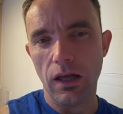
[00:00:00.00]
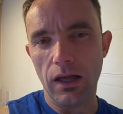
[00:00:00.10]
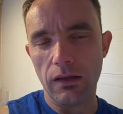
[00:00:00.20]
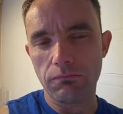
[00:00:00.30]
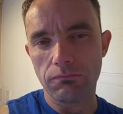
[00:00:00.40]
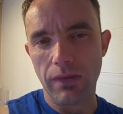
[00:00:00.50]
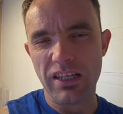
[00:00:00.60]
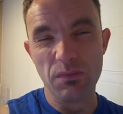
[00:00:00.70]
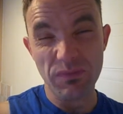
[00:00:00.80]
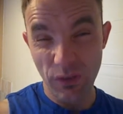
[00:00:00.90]
um,
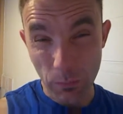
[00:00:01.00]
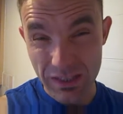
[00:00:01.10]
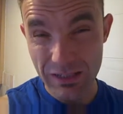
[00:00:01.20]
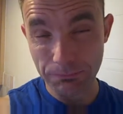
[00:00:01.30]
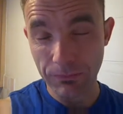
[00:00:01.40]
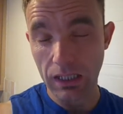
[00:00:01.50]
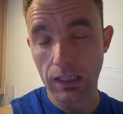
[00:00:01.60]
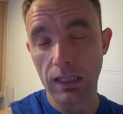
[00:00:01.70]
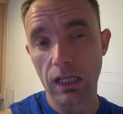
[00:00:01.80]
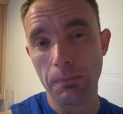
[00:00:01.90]
makes them feel better
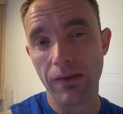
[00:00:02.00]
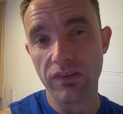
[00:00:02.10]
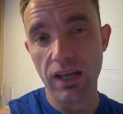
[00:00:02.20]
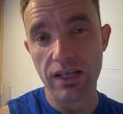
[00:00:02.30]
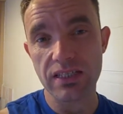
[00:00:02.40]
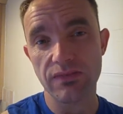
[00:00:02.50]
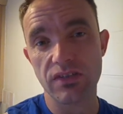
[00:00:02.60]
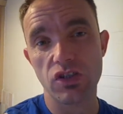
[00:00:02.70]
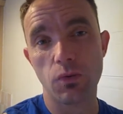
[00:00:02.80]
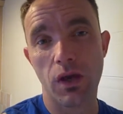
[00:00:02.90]
uh, about the negative
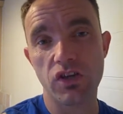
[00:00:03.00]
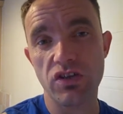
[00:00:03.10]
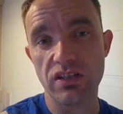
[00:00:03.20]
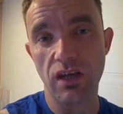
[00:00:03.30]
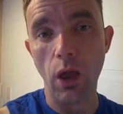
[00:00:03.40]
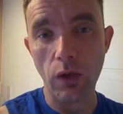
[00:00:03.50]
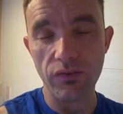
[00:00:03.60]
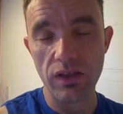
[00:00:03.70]
situations in life.